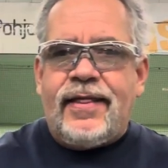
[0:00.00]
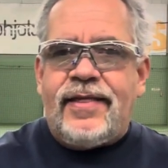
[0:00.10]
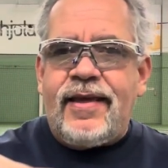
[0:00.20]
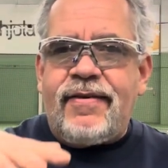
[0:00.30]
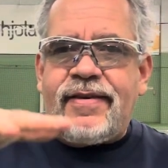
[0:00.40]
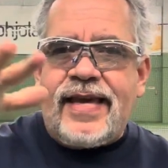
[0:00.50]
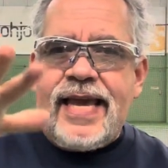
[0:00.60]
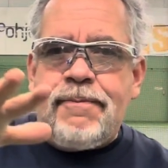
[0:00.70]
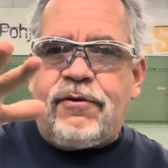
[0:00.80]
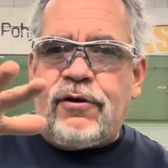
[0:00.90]
this
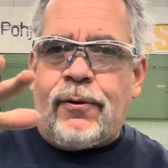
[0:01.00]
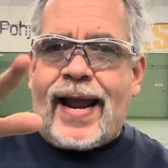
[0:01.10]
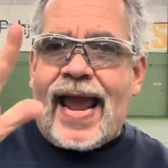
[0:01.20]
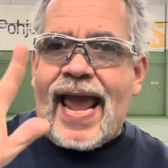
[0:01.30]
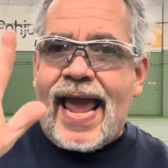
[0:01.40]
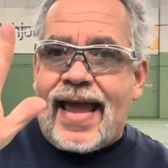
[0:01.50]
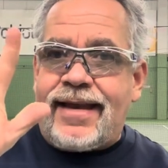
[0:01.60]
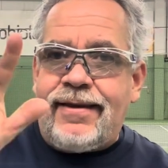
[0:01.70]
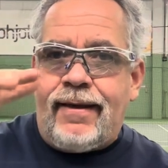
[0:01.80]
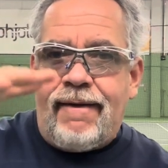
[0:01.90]
keeps your
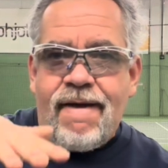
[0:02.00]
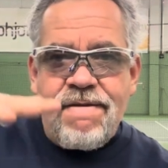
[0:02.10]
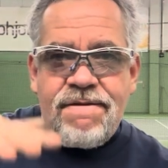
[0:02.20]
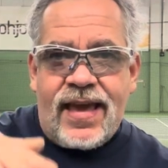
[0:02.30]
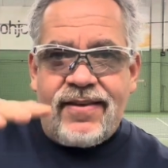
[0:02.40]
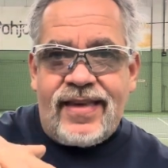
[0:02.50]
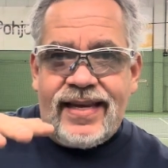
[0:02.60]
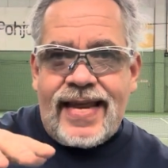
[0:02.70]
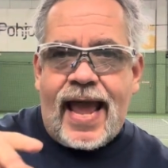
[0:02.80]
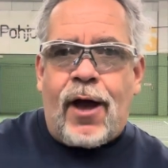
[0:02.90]
hand facing
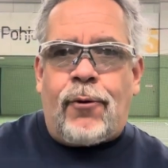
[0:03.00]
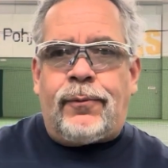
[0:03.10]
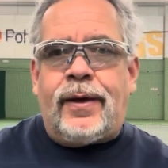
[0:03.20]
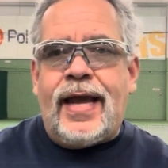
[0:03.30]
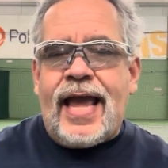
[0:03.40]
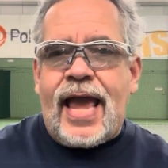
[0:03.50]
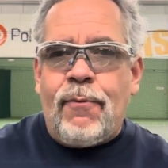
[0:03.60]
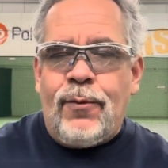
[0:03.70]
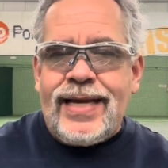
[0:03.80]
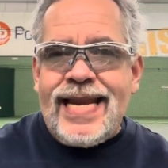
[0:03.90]
down. And
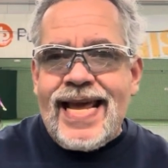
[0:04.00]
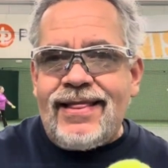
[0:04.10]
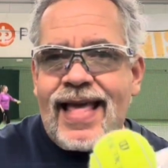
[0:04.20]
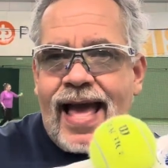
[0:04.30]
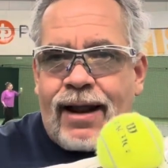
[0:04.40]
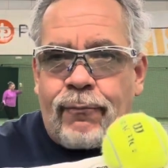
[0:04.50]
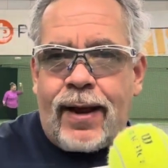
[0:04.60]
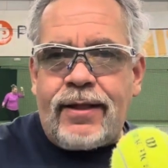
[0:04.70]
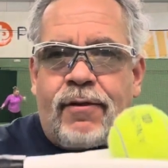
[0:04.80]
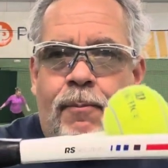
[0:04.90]
we need that,
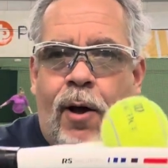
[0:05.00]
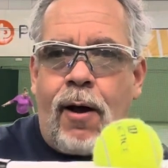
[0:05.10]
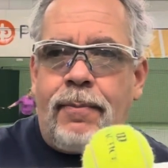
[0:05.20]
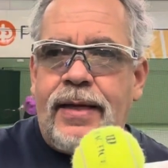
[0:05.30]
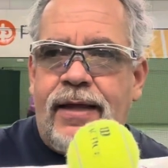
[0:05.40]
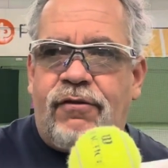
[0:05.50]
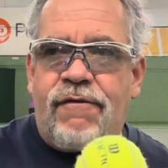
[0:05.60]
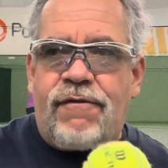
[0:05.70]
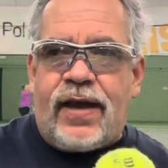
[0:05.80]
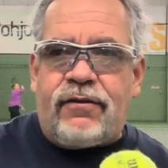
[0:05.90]
right? The palm needs to face